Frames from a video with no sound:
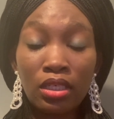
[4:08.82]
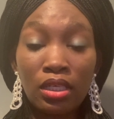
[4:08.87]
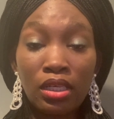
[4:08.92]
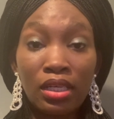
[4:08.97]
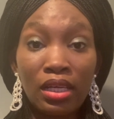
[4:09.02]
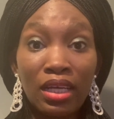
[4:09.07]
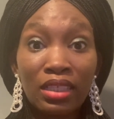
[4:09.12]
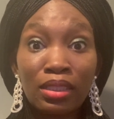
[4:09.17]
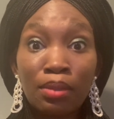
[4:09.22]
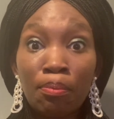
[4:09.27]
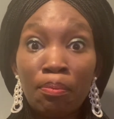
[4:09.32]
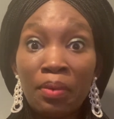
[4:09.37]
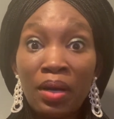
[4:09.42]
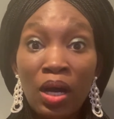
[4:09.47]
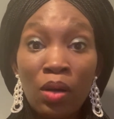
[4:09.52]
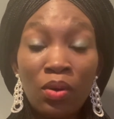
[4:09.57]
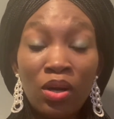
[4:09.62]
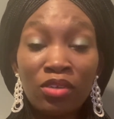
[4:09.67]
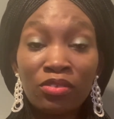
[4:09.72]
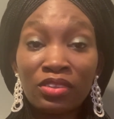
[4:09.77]
Like, the
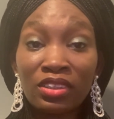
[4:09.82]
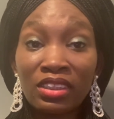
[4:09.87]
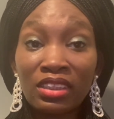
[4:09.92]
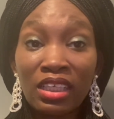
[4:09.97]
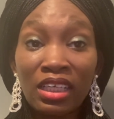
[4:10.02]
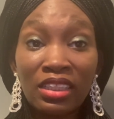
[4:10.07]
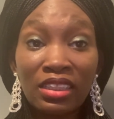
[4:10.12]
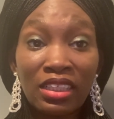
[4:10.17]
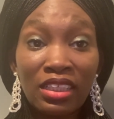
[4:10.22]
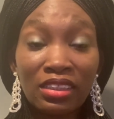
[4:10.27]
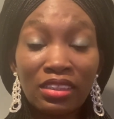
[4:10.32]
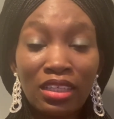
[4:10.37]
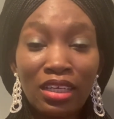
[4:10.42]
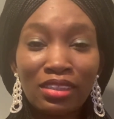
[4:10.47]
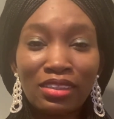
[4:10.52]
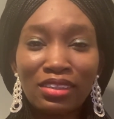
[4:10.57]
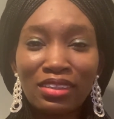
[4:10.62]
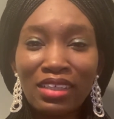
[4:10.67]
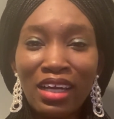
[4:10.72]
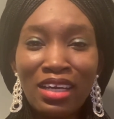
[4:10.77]
power of silence,
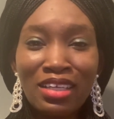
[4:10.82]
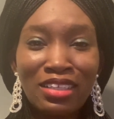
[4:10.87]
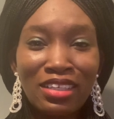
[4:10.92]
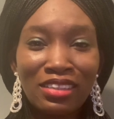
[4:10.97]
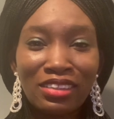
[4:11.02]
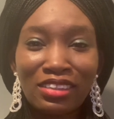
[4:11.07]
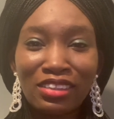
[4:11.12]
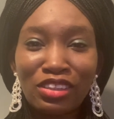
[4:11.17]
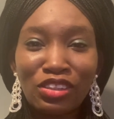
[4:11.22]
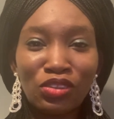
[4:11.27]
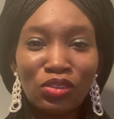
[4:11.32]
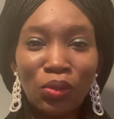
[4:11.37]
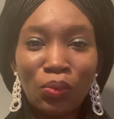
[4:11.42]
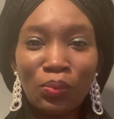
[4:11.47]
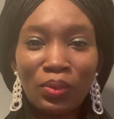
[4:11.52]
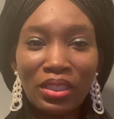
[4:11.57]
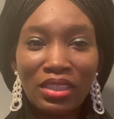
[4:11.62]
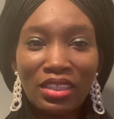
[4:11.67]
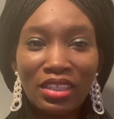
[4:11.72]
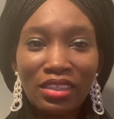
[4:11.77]
like, silence is not
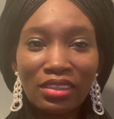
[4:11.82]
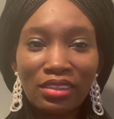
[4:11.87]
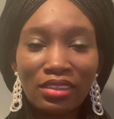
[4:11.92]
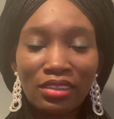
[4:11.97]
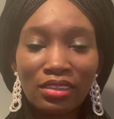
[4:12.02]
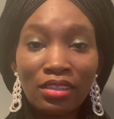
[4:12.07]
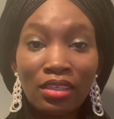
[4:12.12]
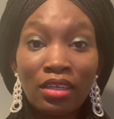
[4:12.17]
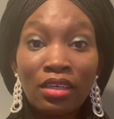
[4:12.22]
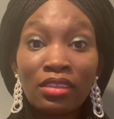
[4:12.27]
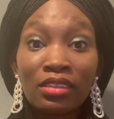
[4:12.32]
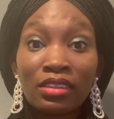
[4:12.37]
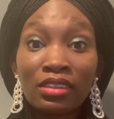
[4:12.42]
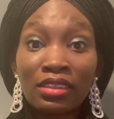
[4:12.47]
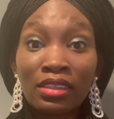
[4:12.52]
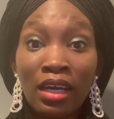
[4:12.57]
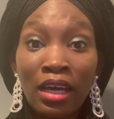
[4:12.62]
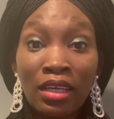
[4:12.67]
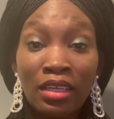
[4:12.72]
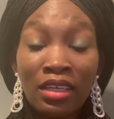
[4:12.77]
weakness.
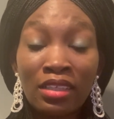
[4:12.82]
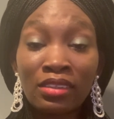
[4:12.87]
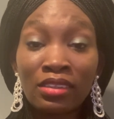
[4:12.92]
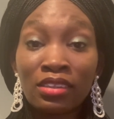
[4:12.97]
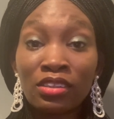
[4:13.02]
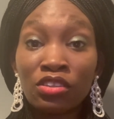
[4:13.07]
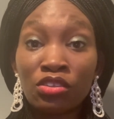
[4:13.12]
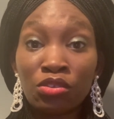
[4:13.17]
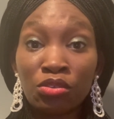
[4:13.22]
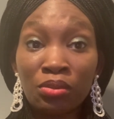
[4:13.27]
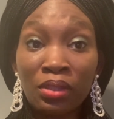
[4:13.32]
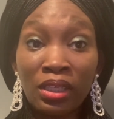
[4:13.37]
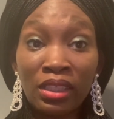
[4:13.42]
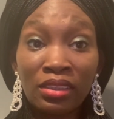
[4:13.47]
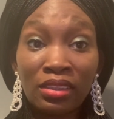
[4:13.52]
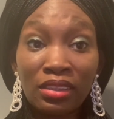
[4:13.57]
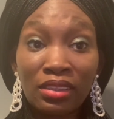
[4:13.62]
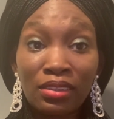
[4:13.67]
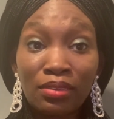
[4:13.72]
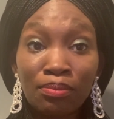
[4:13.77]
Silence is
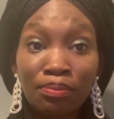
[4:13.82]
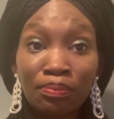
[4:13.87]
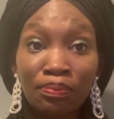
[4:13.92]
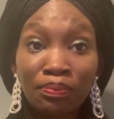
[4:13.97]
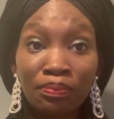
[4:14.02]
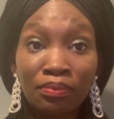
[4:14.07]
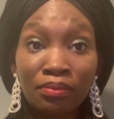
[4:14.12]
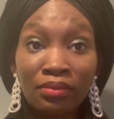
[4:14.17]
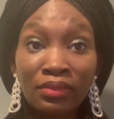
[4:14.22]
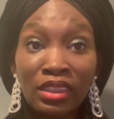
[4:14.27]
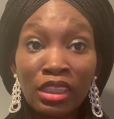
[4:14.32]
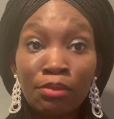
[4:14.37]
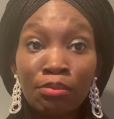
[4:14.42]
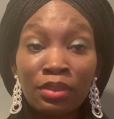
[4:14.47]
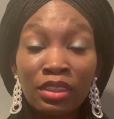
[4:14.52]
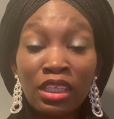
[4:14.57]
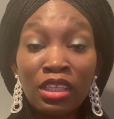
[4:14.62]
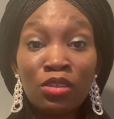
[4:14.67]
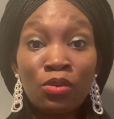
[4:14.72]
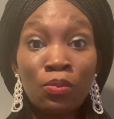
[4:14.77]
strength.
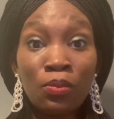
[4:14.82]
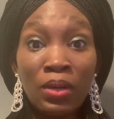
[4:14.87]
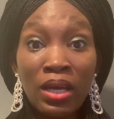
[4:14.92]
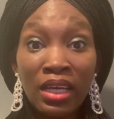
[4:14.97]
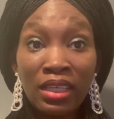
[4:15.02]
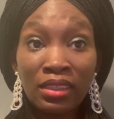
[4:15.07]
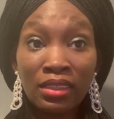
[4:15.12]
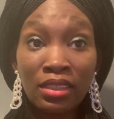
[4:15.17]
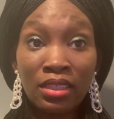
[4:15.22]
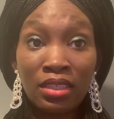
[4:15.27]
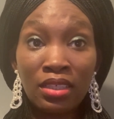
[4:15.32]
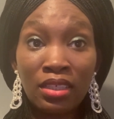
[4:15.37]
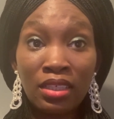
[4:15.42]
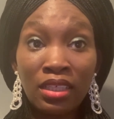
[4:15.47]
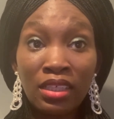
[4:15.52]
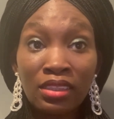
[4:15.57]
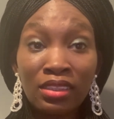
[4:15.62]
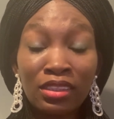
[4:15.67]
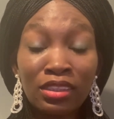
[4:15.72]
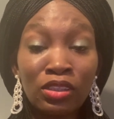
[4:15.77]
Especially when
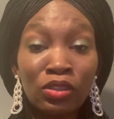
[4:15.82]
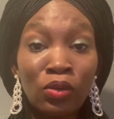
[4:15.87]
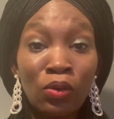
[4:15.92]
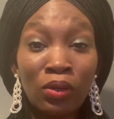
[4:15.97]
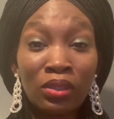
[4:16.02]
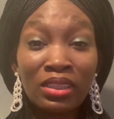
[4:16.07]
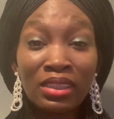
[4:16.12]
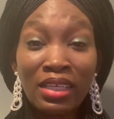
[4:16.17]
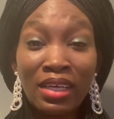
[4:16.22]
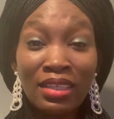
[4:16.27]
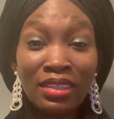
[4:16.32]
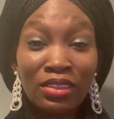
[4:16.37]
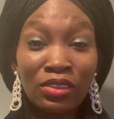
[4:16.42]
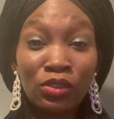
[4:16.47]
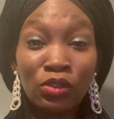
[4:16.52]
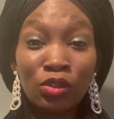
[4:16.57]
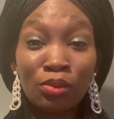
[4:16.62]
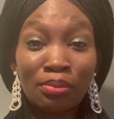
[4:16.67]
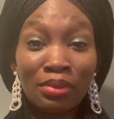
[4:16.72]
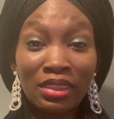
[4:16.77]
it is God telling you
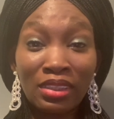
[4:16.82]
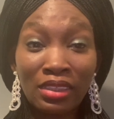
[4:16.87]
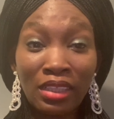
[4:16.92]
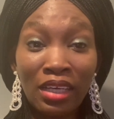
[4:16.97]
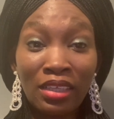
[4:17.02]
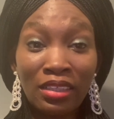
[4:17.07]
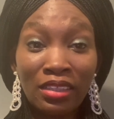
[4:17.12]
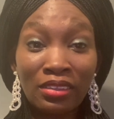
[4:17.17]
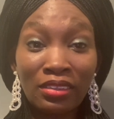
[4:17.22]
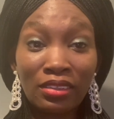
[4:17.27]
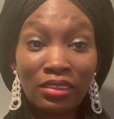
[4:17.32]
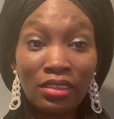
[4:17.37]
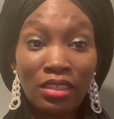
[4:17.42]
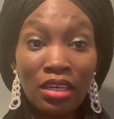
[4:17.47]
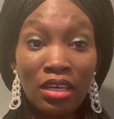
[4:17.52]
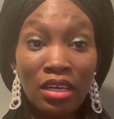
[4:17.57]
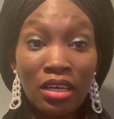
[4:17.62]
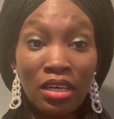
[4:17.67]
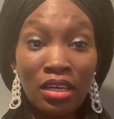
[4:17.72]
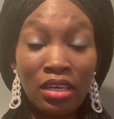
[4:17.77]
to be silent.
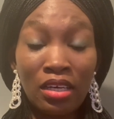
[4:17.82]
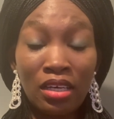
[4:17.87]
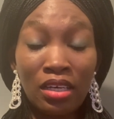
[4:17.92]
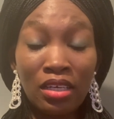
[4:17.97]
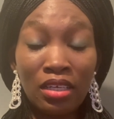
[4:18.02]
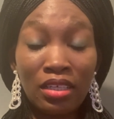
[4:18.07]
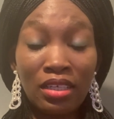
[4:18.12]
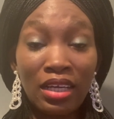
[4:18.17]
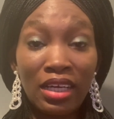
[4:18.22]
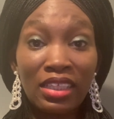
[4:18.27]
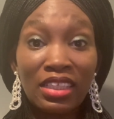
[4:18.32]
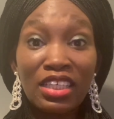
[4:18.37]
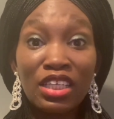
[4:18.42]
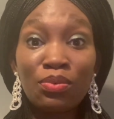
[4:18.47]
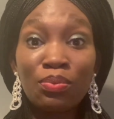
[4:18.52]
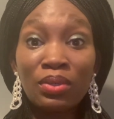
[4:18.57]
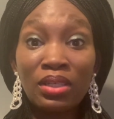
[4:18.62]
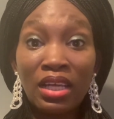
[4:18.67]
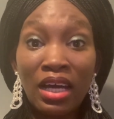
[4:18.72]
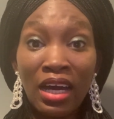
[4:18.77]
Like, he
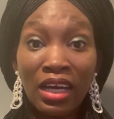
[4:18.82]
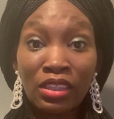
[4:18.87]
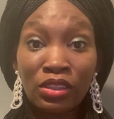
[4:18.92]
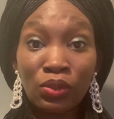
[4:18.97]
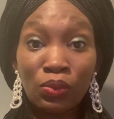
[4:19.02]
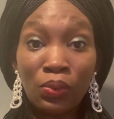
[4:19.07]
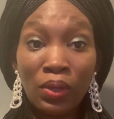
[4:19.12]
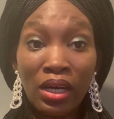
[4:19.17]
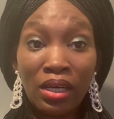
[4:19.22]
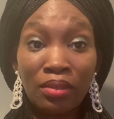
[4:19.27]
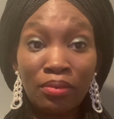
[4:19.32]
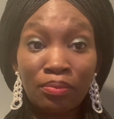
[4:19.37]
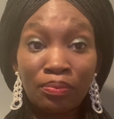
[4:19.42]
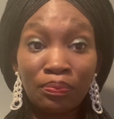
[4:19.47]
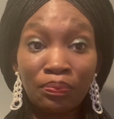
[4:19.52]
will handle her.